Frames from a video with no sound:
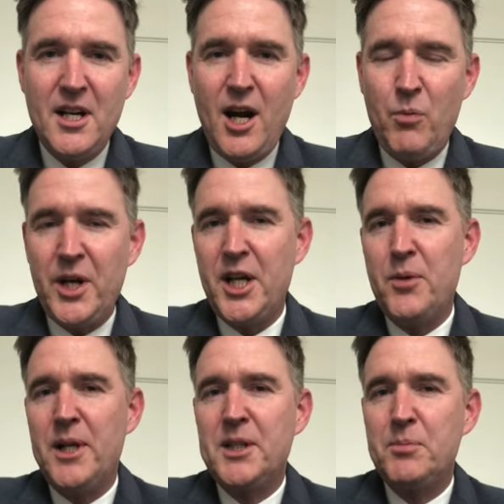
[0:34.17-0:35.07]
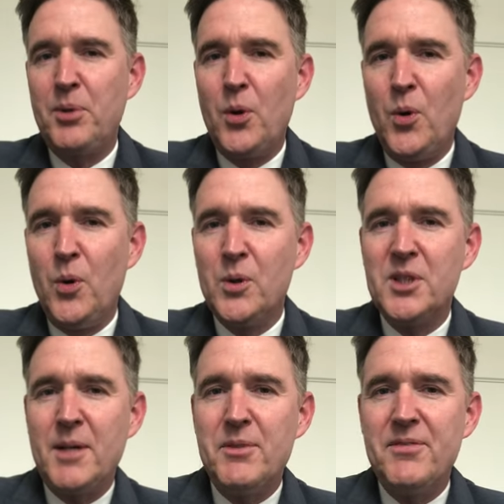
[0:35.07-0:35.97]
and we're going to explore
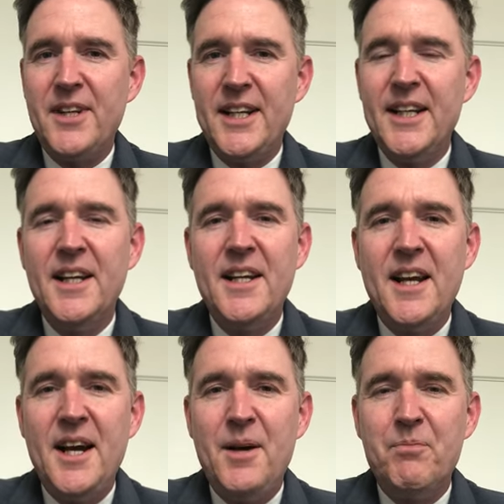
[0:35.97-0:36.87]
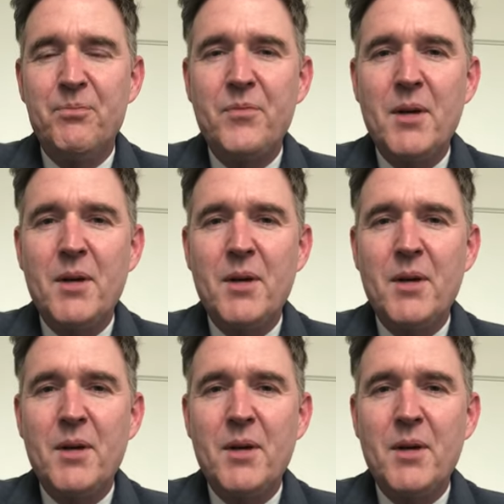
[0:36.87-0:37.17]
some of the um,